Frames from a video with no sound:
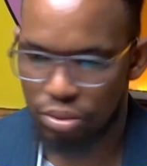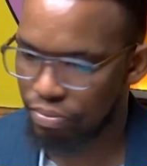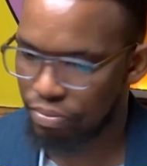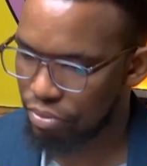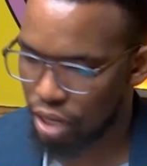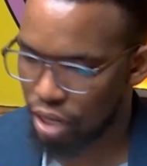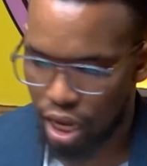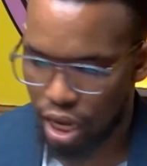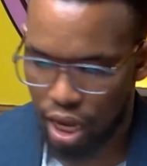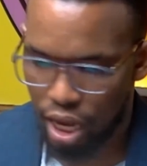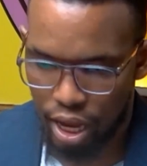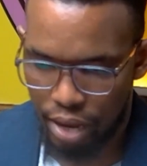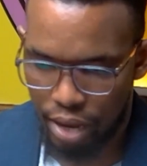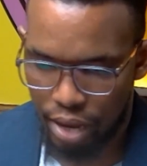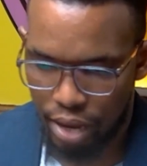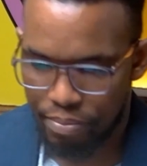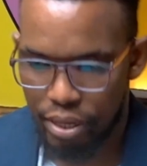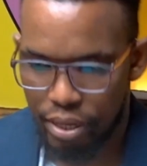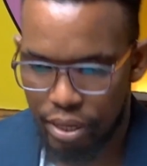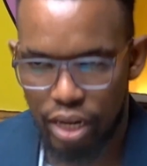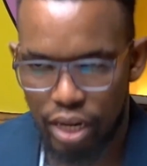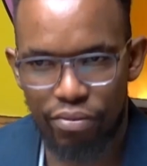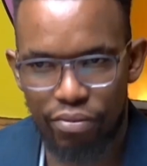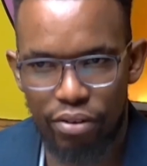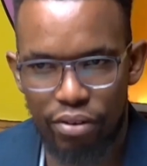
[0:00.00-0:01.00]
I
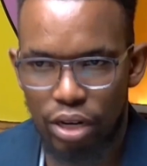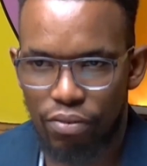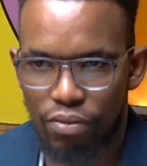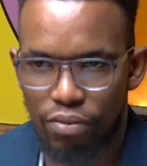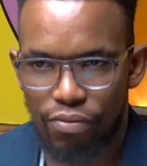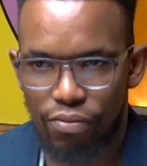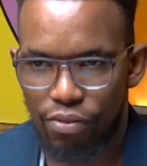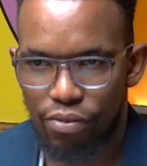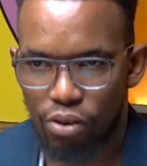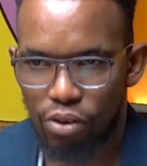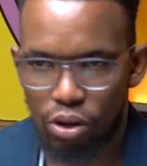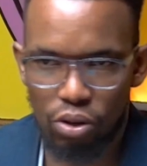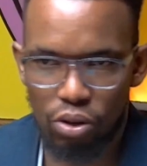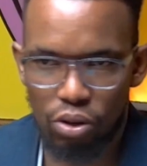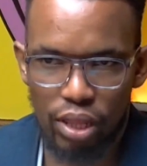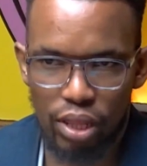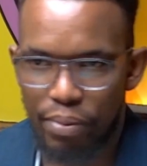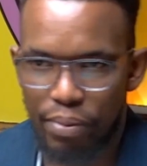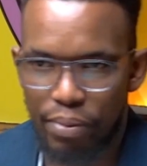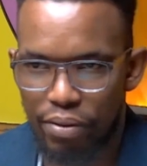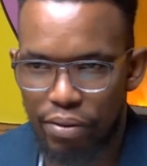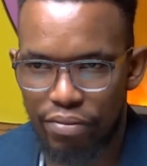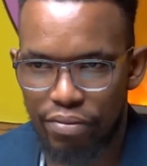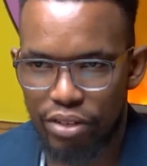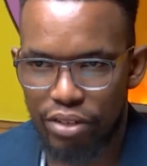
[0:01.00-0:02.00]
believe we'll follow the
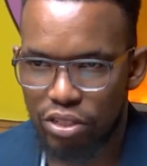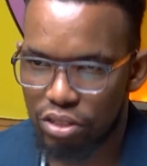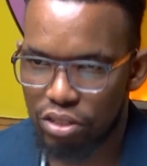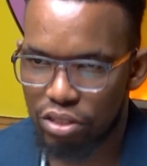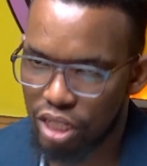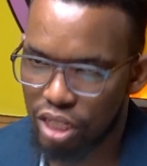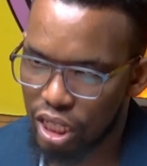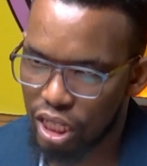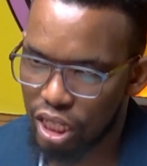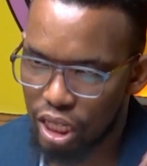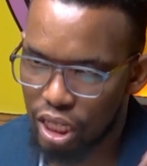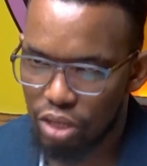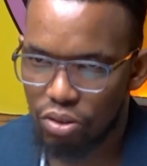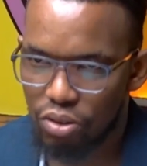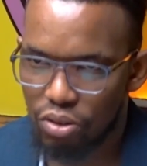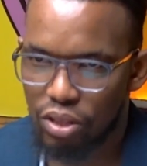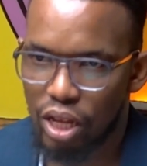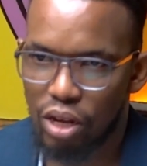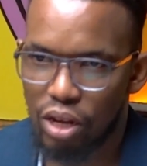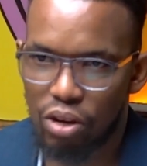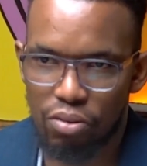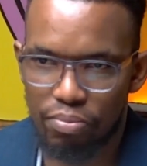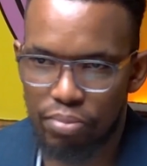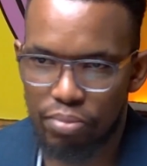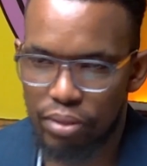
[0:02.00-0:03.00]
provisioning,
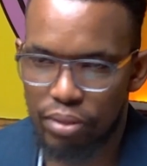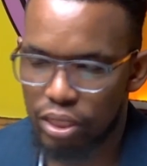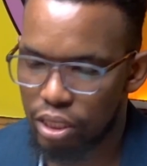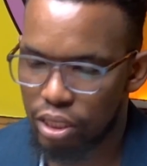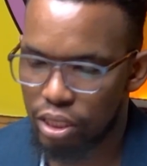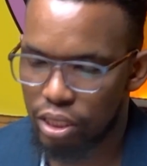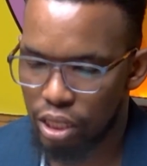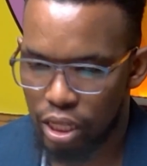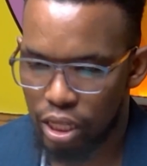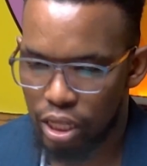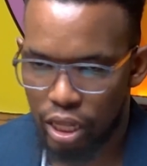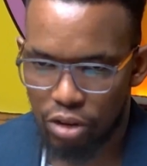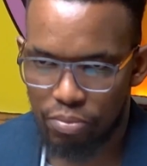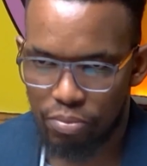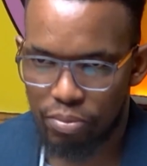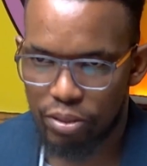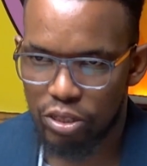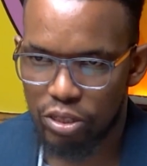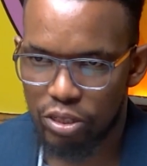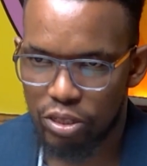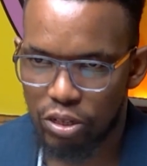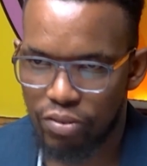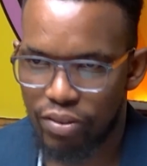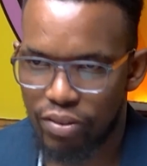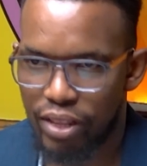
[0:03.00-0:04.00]
the completion
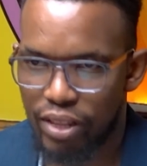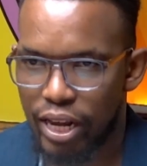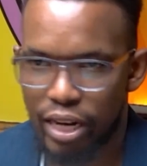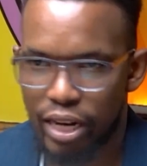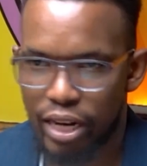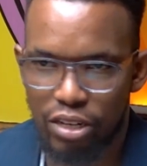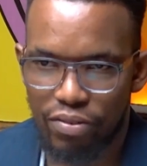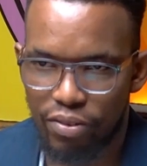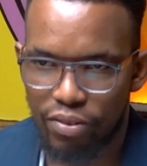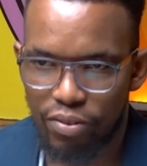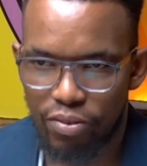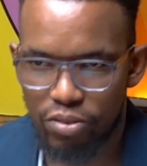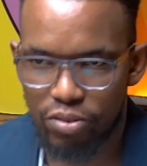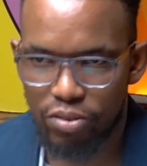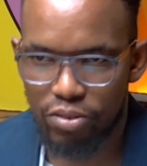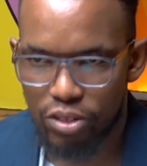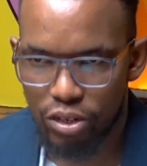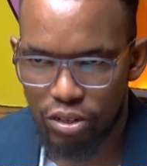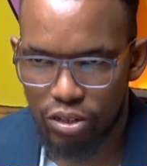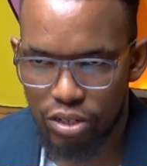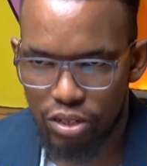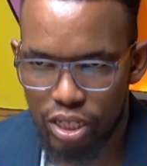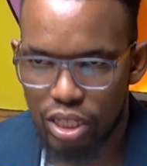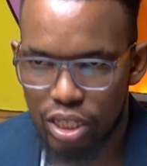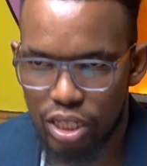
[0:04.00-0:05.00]
of the write-off of those
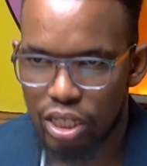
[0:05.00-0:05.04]
losses.